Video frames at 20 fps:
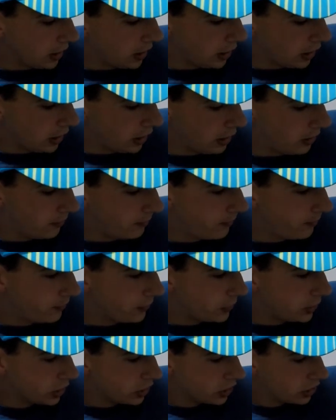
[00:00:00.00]

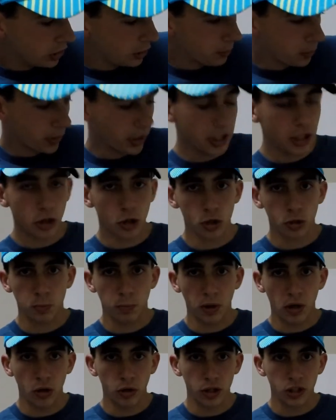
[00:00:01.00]
This is the Breakers
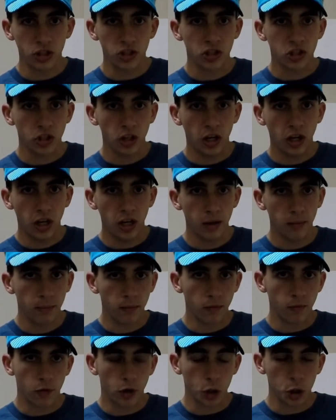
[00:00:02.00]
Bonus
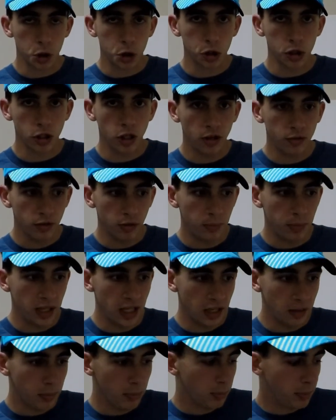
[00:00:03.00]
version of the
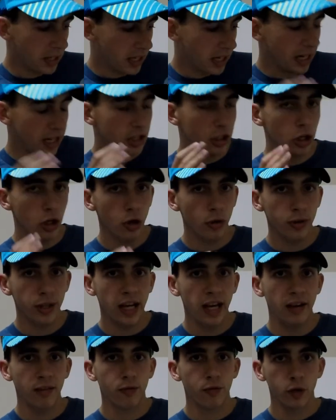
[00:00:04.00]
bib, but I know
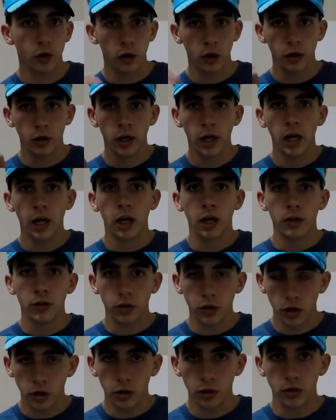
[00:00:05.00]
that for
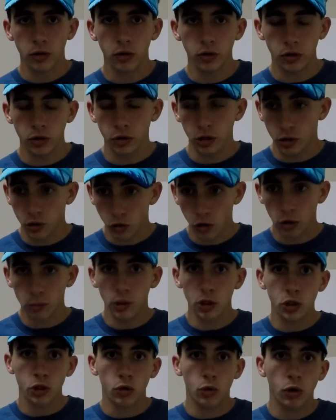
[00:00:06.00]
the
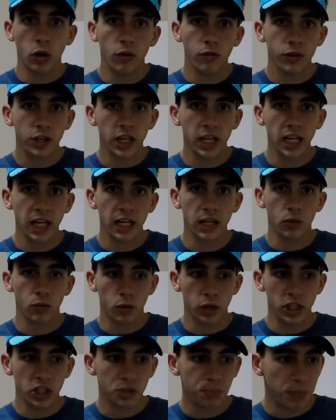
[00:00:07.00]
normal 12K
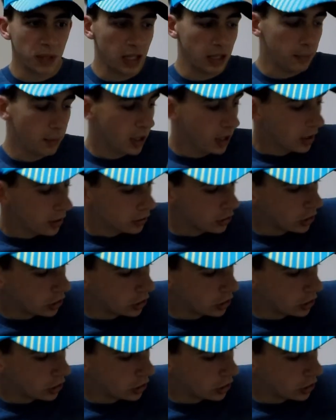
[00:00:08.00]
race bib, the